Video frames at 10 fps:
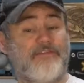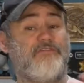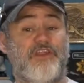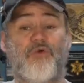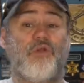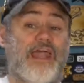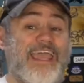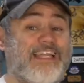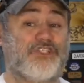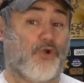Even if you don't
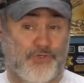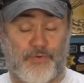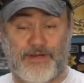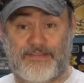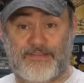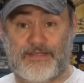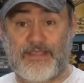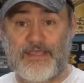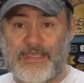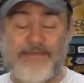like Joe Jorgensen,
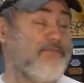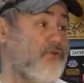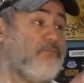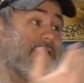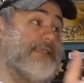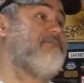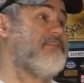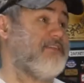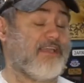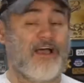even if you believe
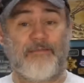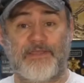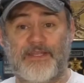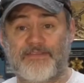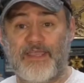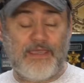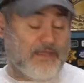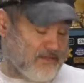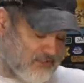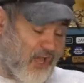she's a communist,
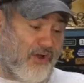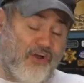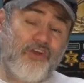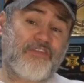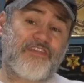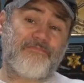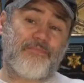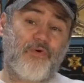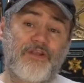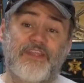it's not her that's
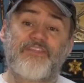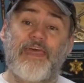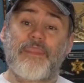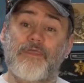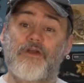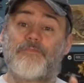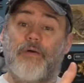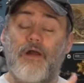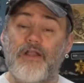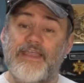important. It's that
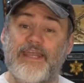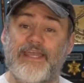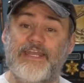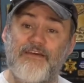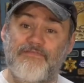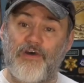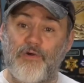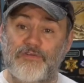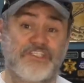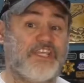third party getting enough
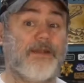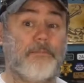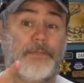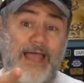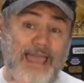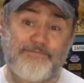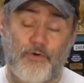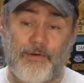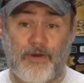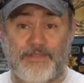votes to get a
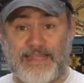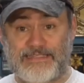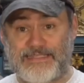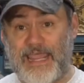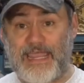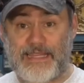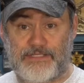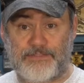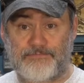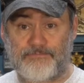platform on that
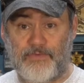stage.